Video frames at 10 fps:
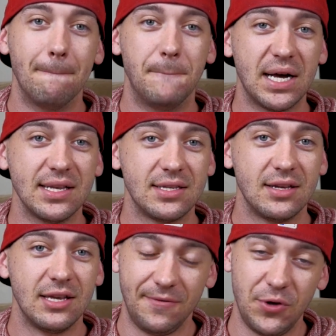But
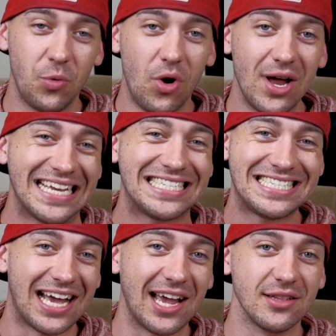if you want a
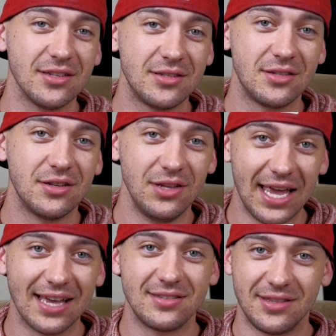stylus,
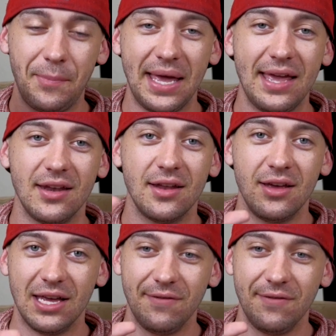yes, the pen,